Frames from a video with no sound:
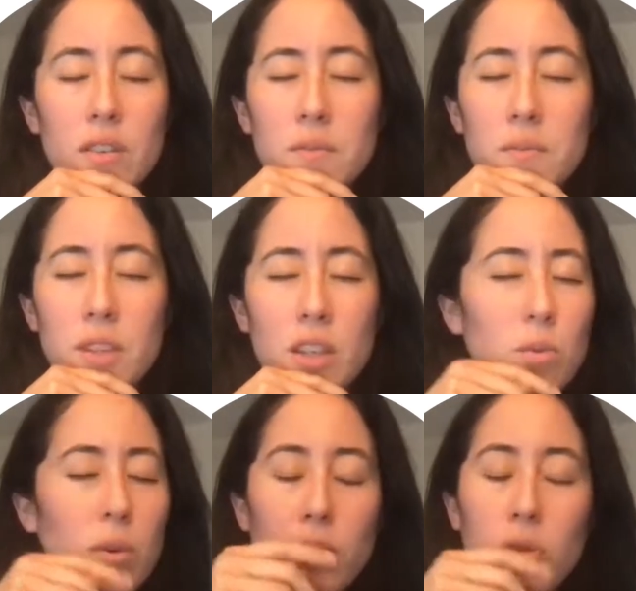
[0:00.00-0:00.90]
like
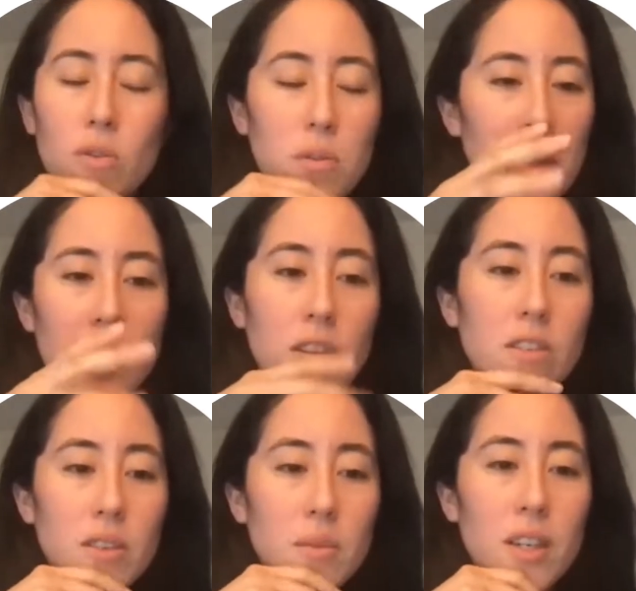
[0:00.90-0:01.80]
1.3 million
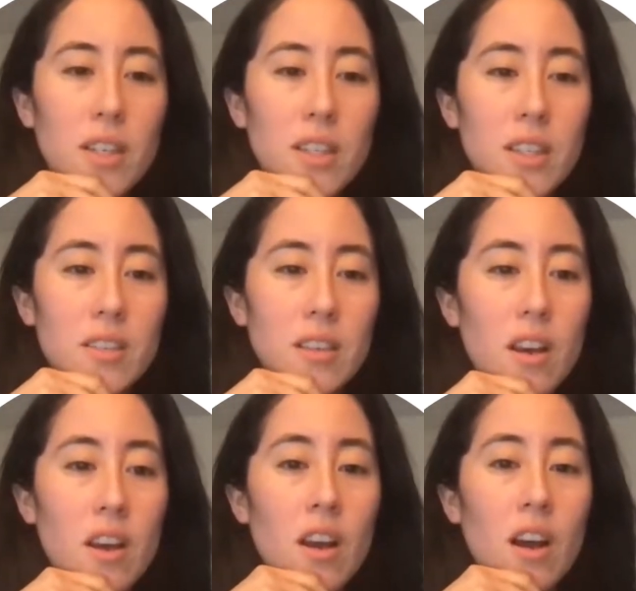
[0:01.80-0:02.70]
or something like this.
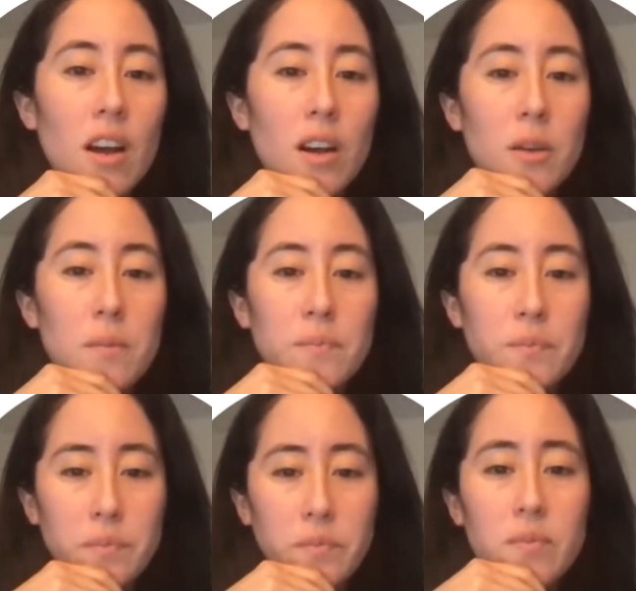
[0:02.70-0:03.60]

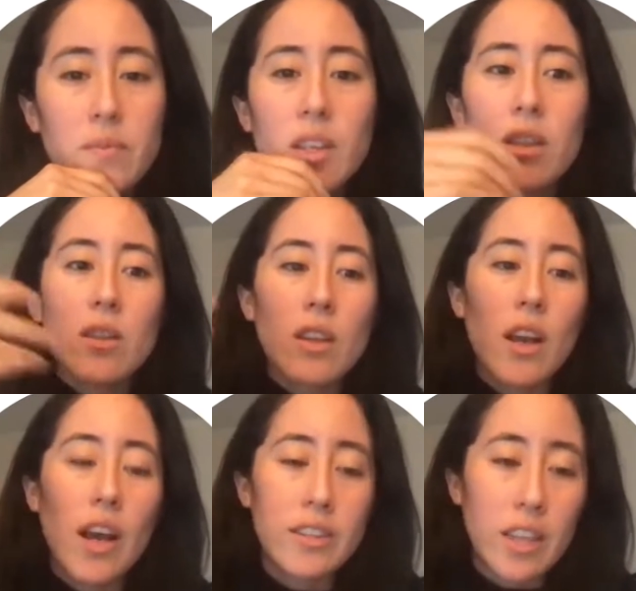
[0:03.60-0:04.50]

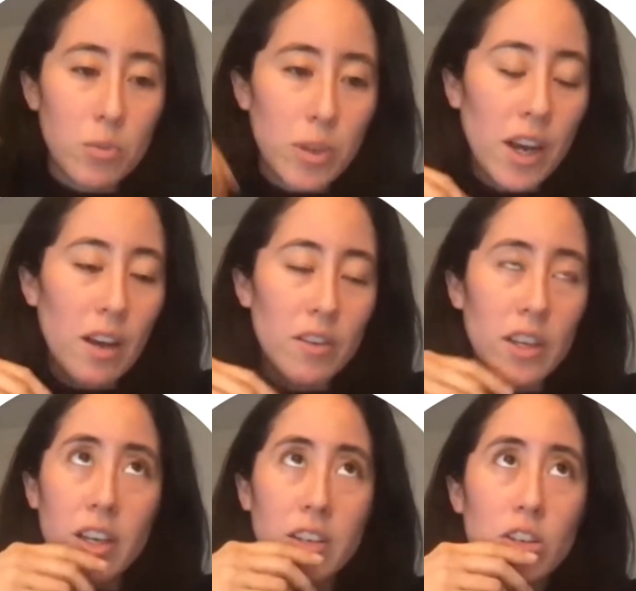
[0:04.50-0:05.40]
Then we have
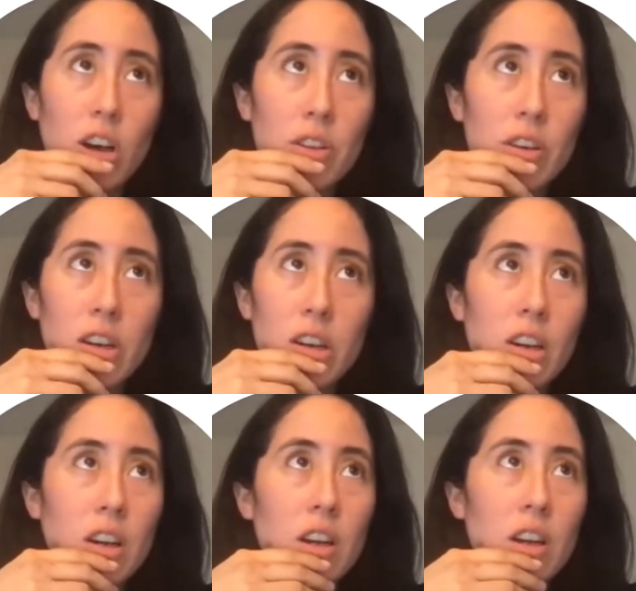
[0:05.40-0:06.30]
like
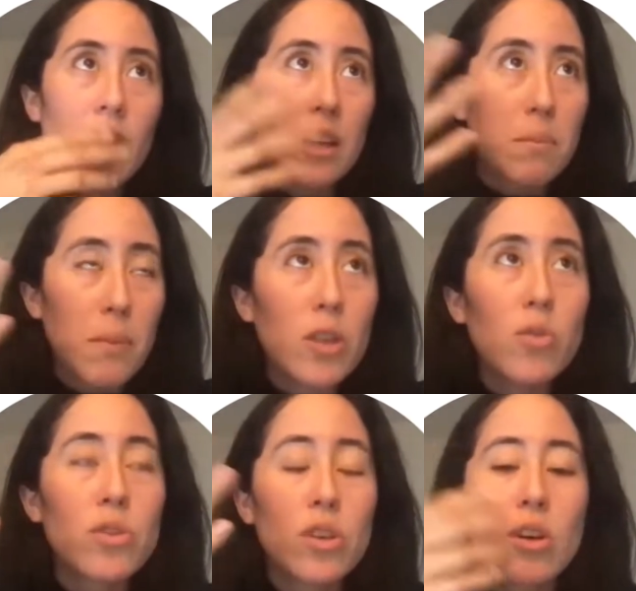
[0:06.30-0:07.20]
another, like
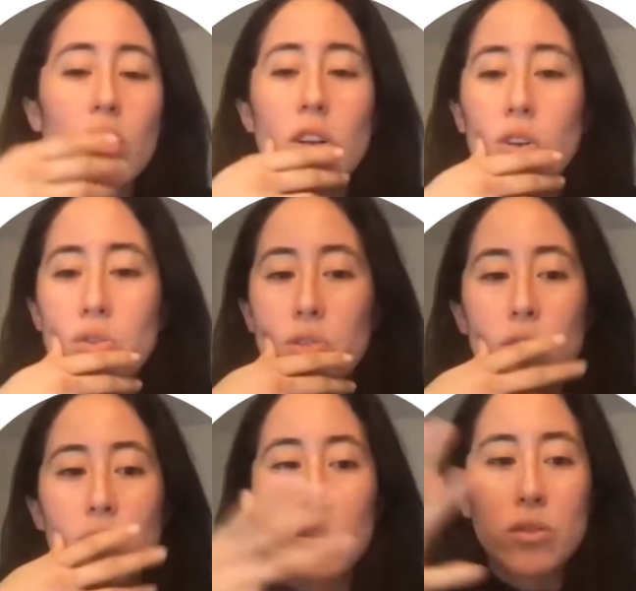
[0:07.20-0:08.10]
Medusol also
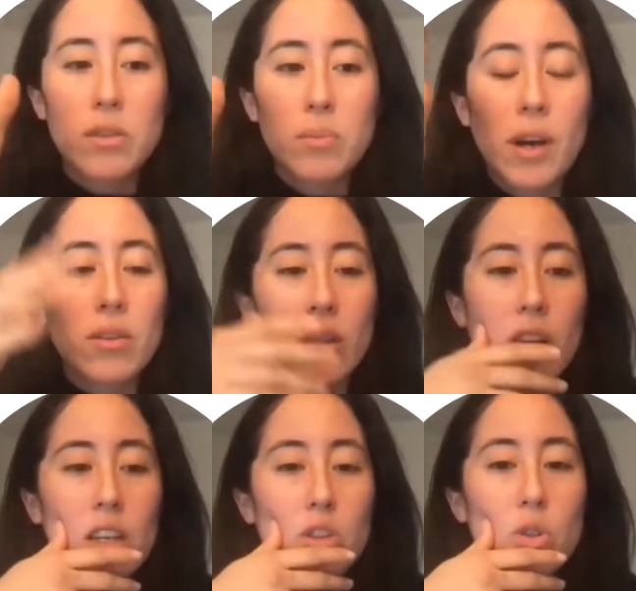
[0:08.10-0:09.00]
closed about
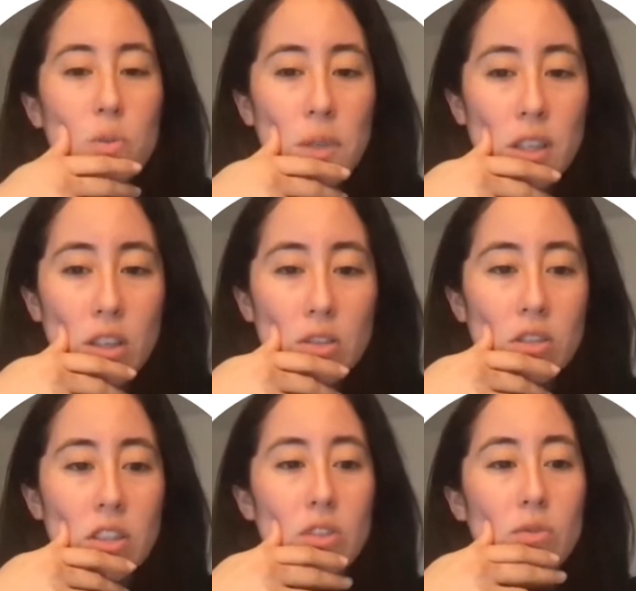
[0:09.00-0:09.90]
like a 2 million
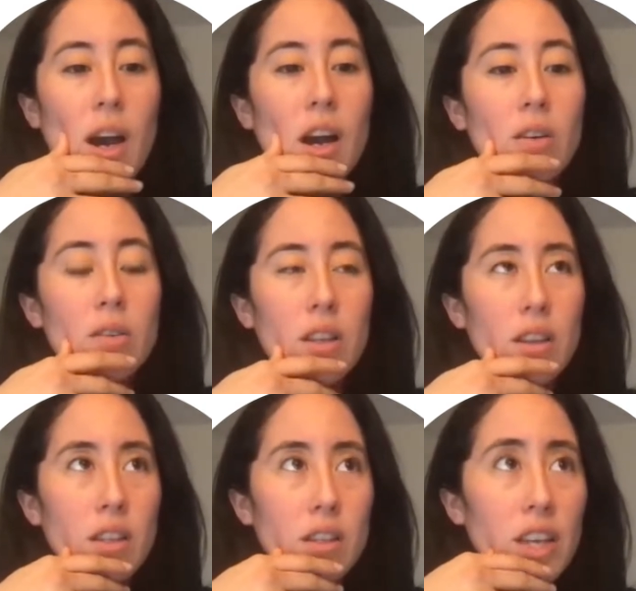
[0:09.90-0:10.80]
seed round, I
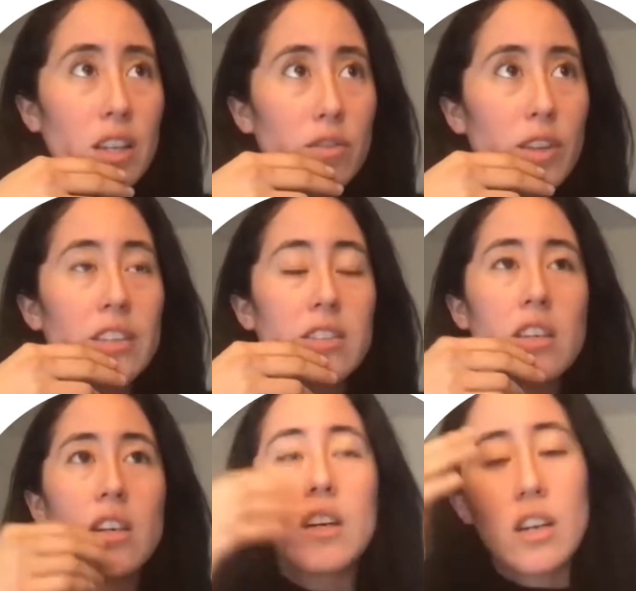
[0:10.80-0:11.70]
think the end of last
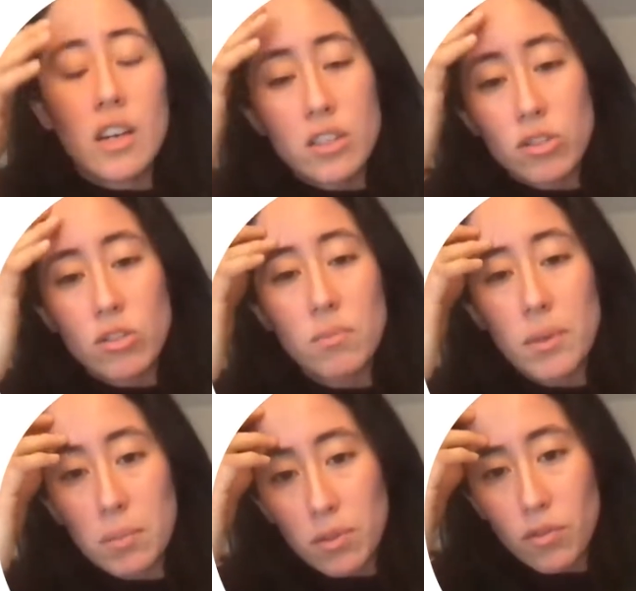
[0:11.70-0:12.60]
year, and just a
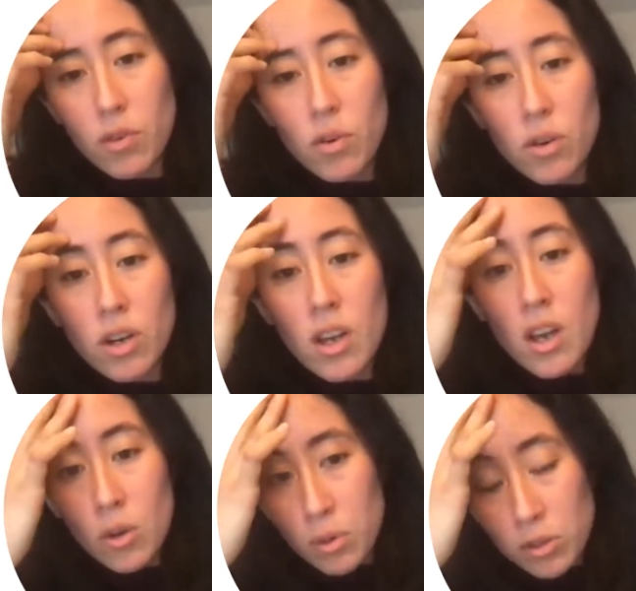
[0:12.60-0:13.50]
bit before.
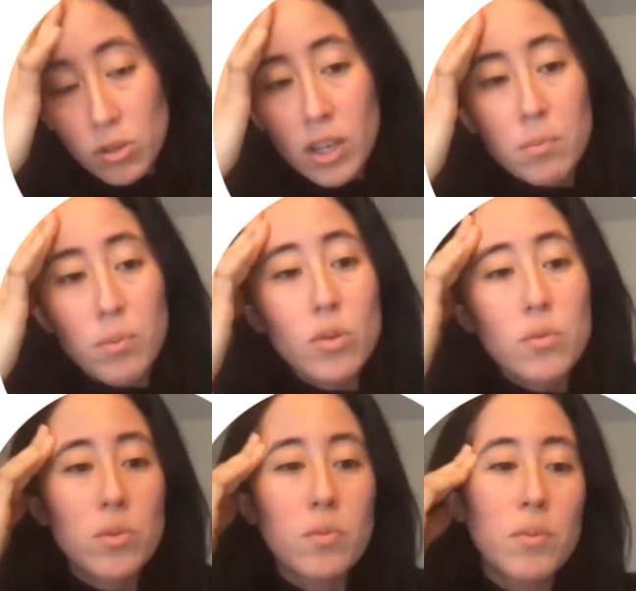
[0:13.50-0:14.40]
We also had
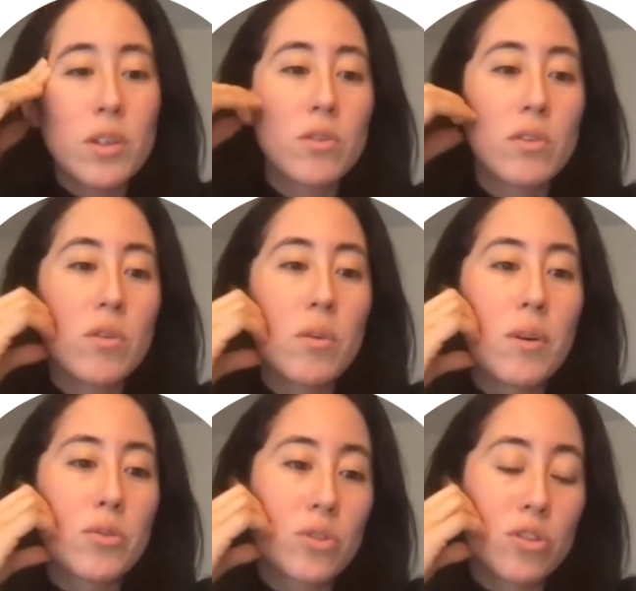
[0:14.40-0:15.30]
Bloom
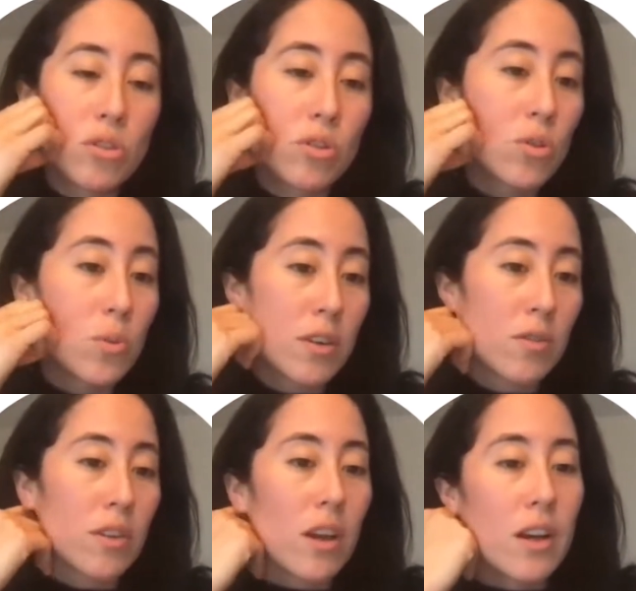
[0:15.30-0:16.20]
Biorenewables, which is also one
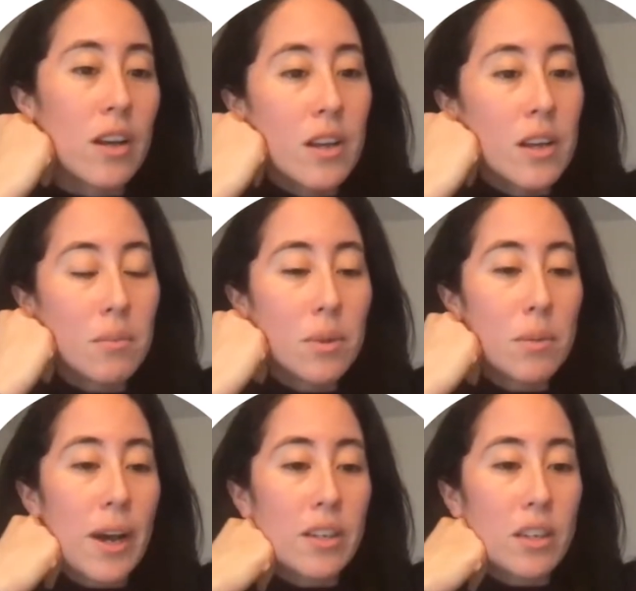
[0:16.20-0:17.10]
of the
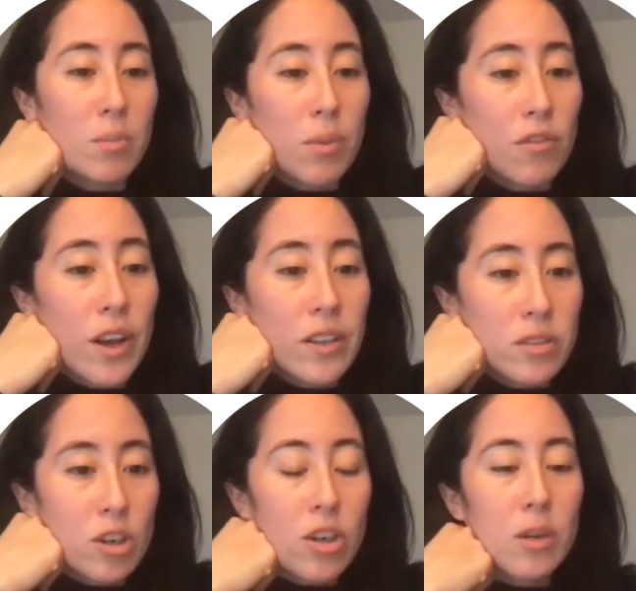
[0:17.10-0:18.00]
emblematic EPFL
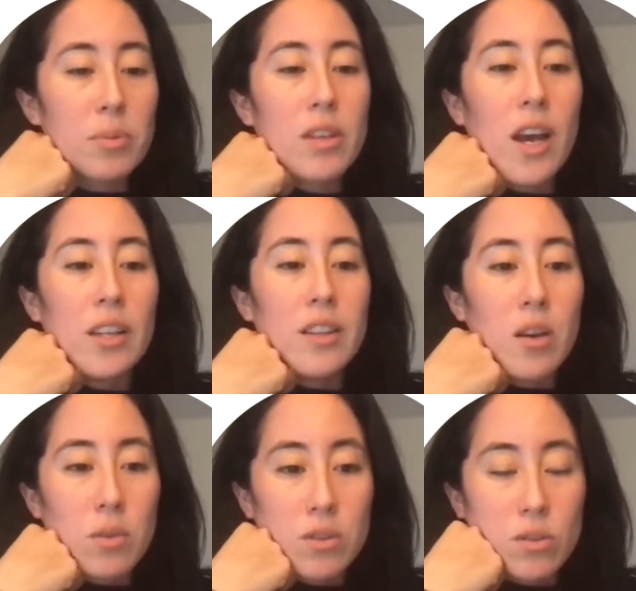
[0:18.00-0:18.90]
startups, and
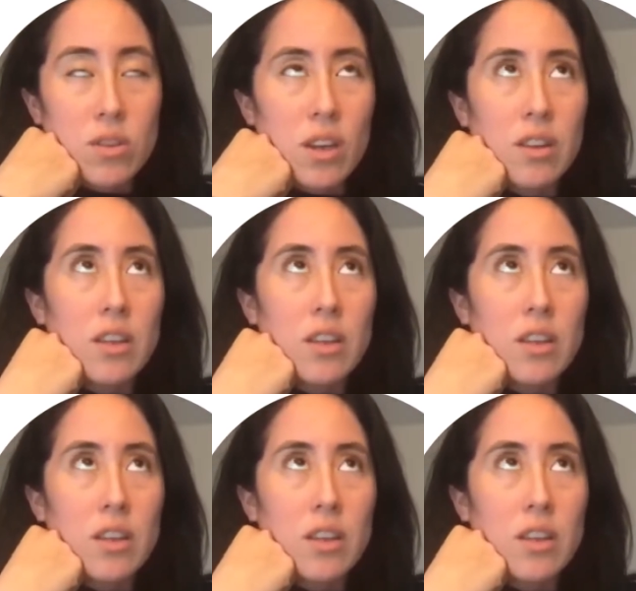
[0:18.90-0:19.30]
that one, I think